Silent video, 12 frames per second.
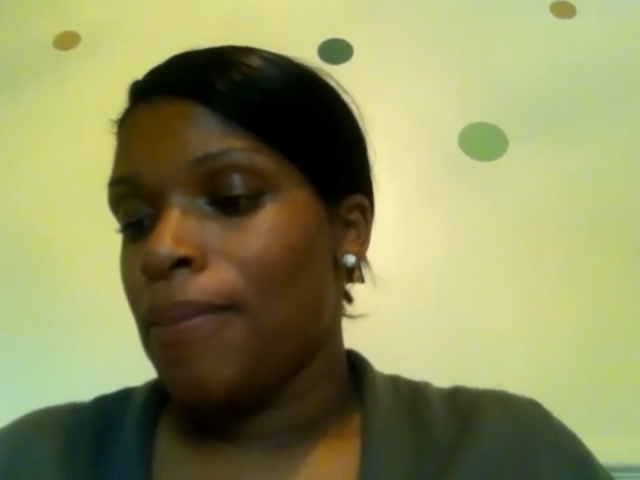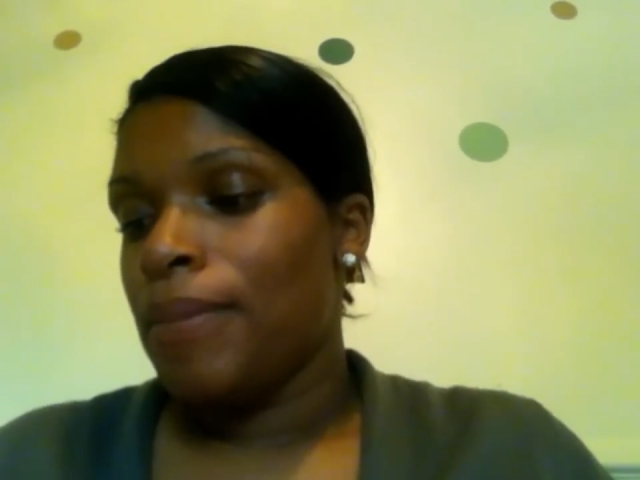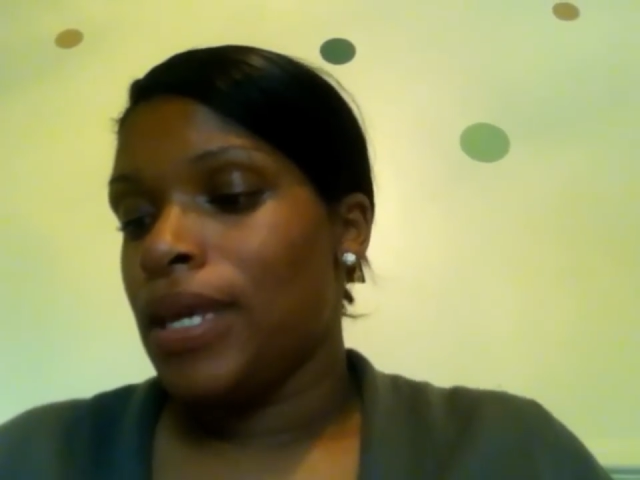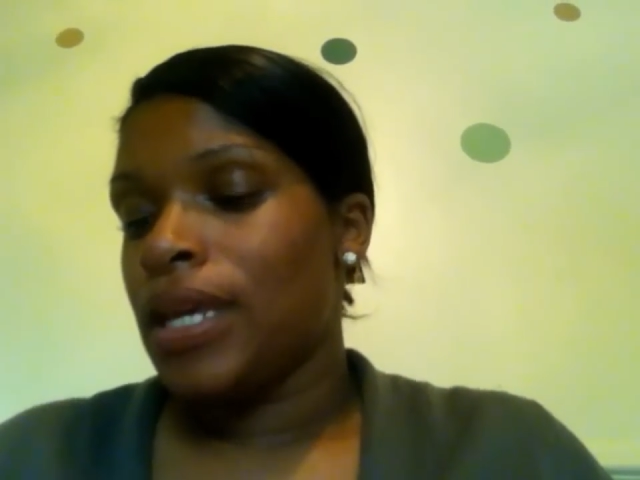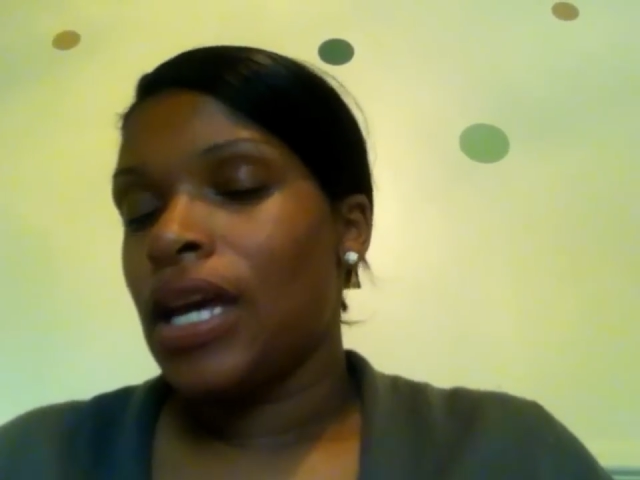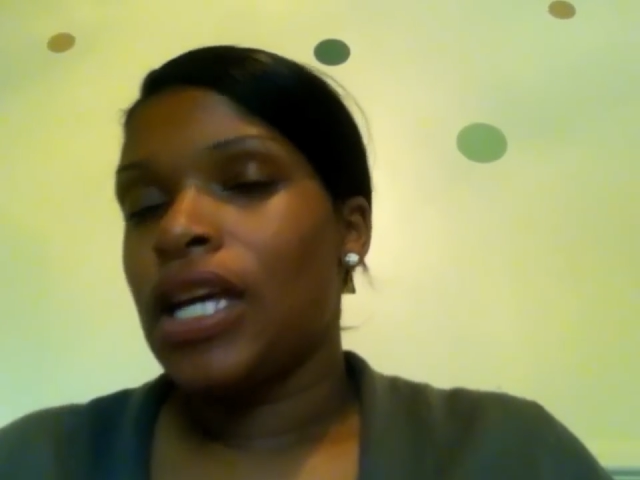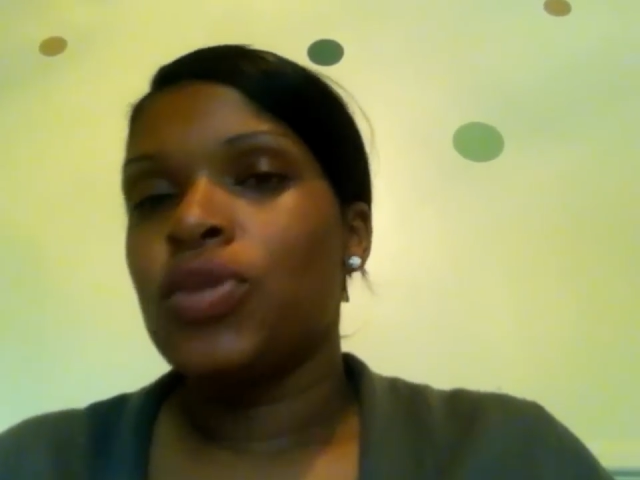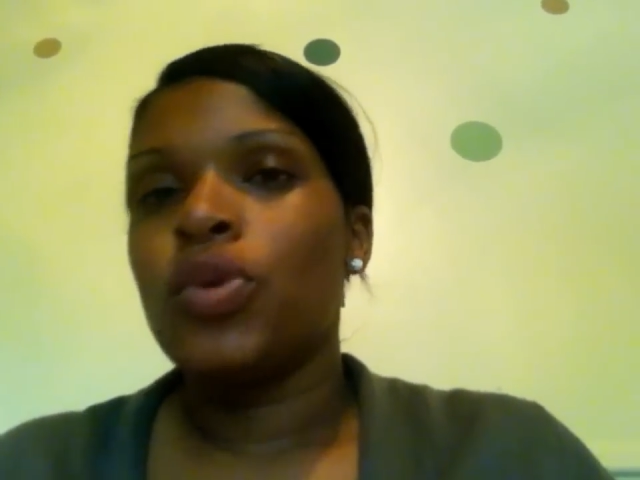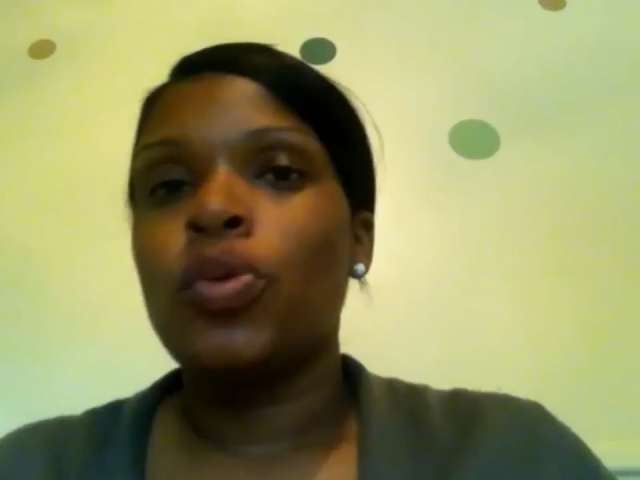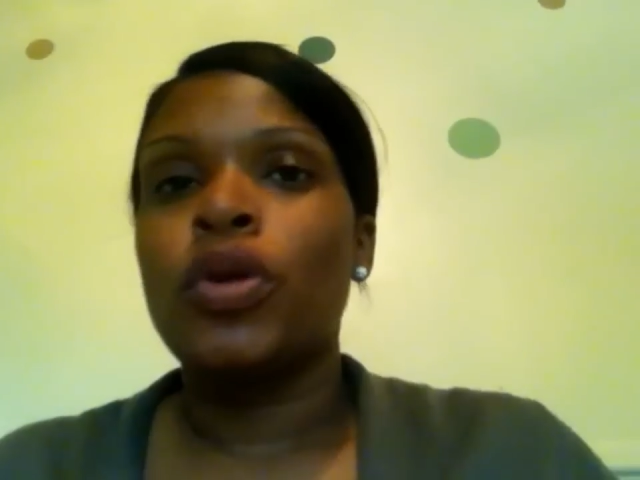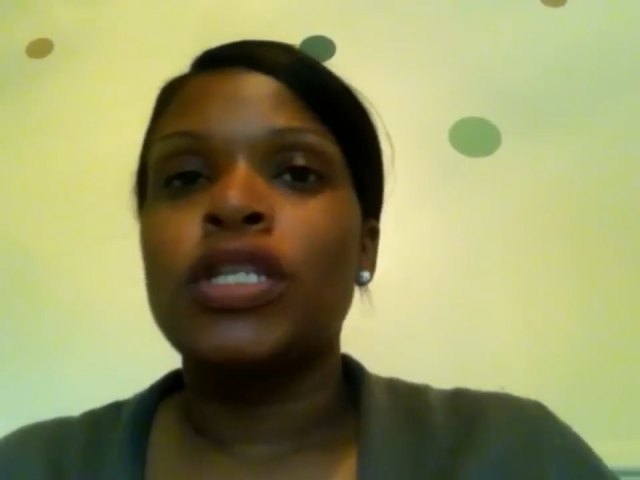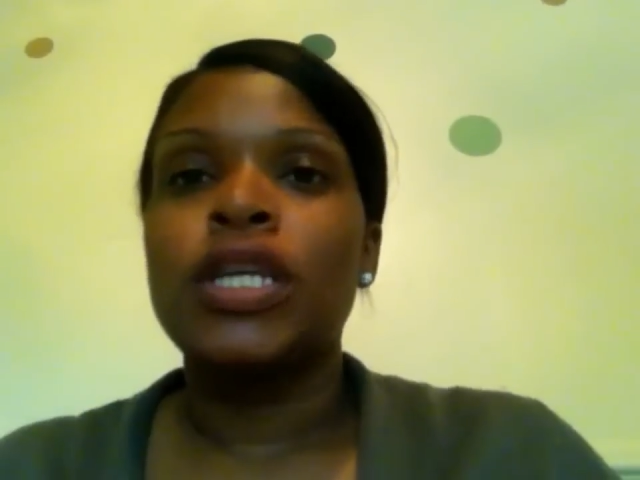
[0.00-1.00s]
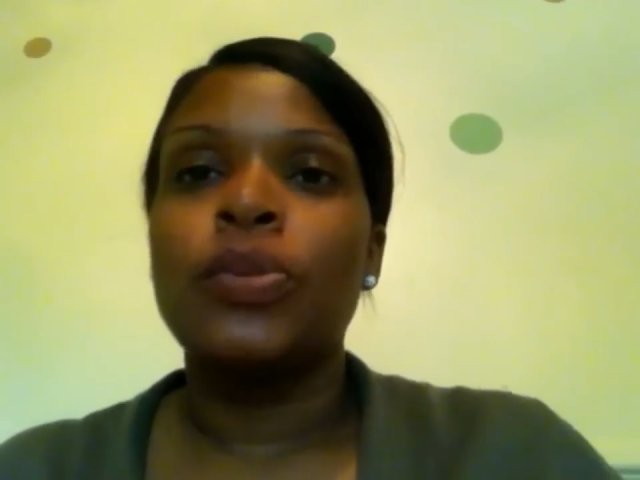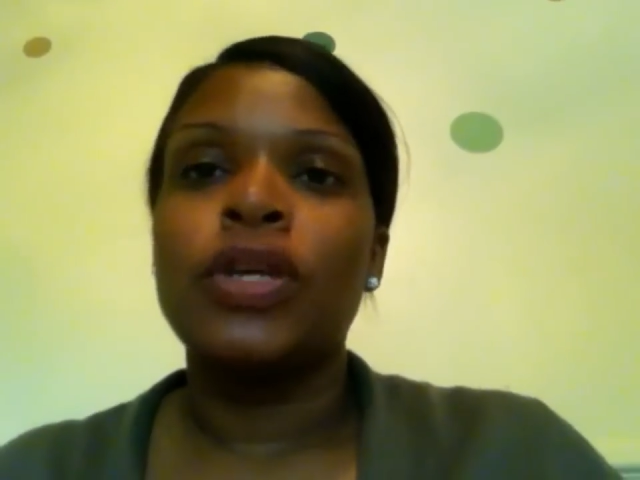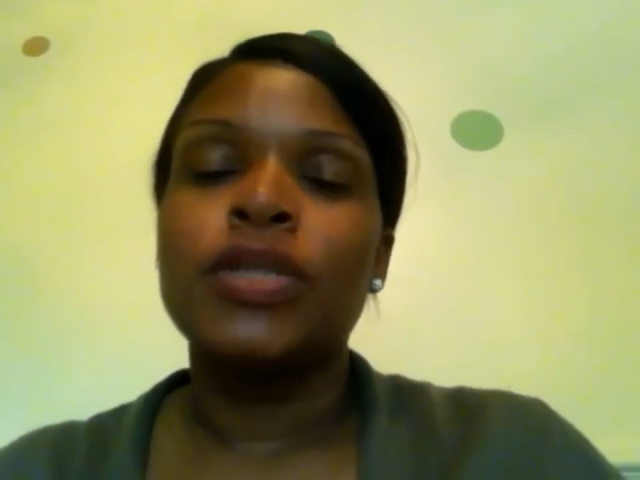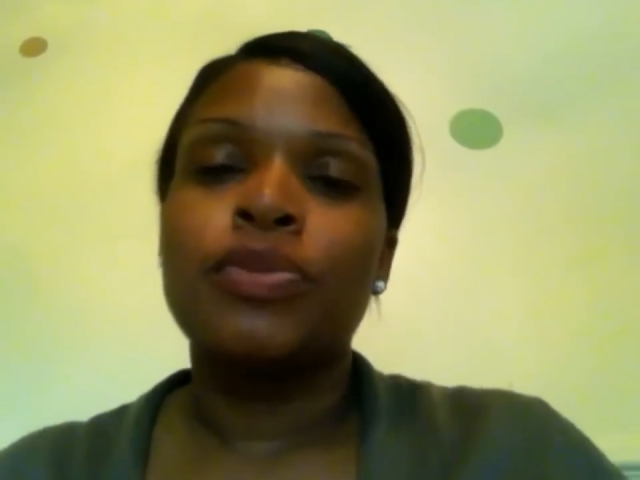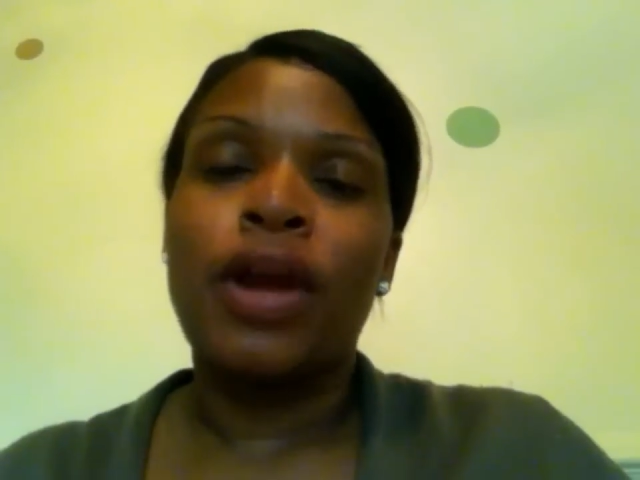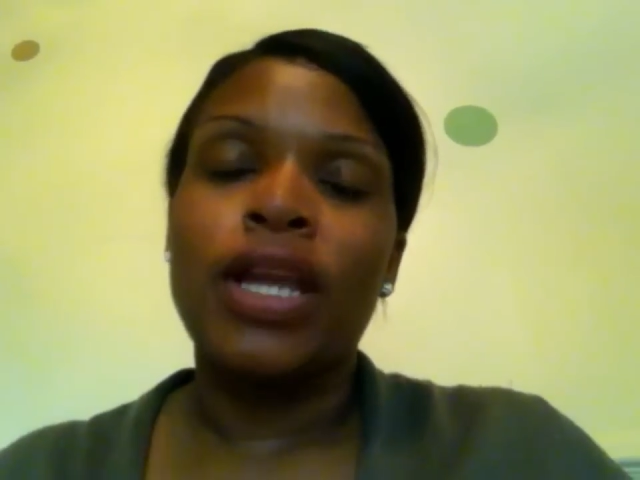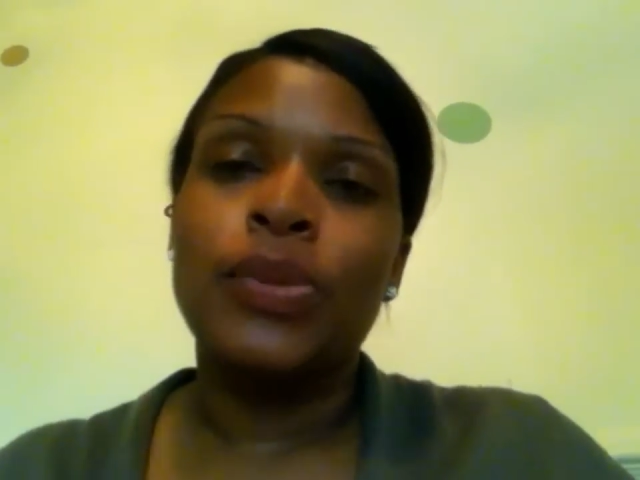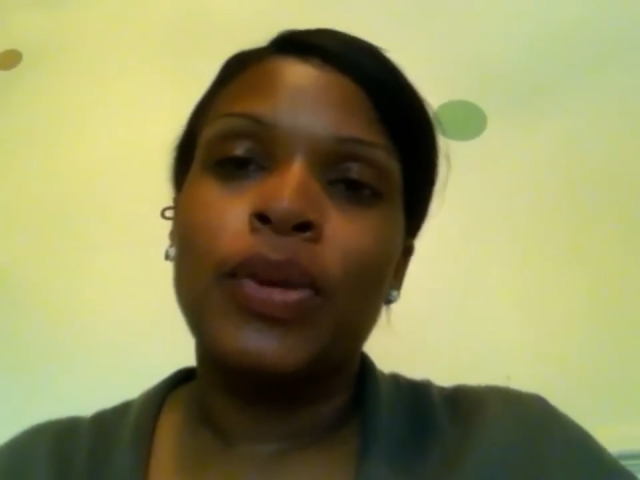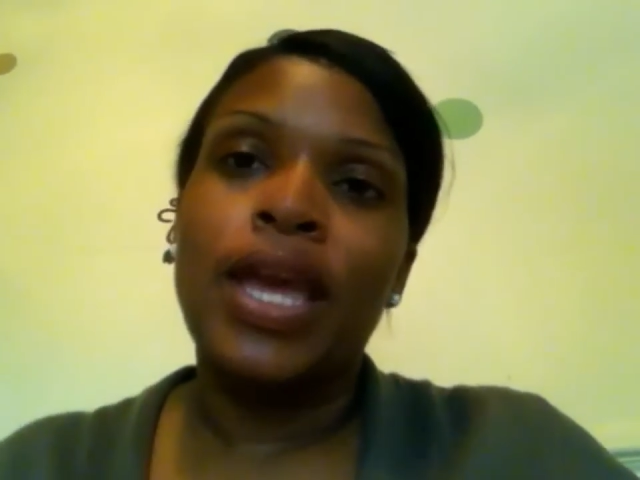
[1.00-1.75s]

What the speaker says: because we were 10 weeks pregnant,